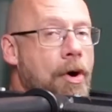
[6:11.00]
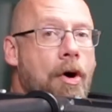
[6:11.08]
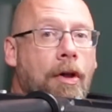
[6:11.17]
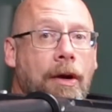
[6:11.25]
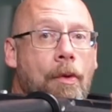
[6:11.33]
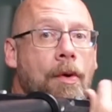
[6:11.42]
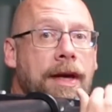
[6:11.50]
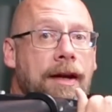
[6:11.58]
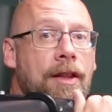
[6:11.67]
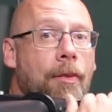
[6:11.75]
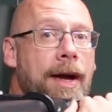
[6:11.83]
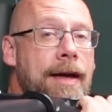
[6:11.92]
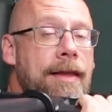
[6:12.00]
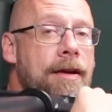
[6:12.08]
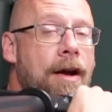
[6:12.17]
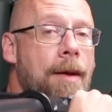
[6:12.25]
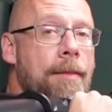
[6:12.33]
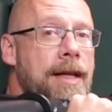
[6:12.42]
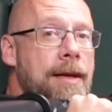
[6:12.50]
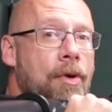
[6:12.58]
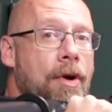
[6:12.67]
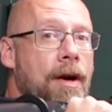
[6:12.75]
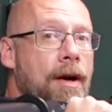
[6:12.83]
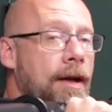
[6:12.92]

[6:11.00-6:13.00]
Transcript: hole. It won't get in the way of the arm anymore.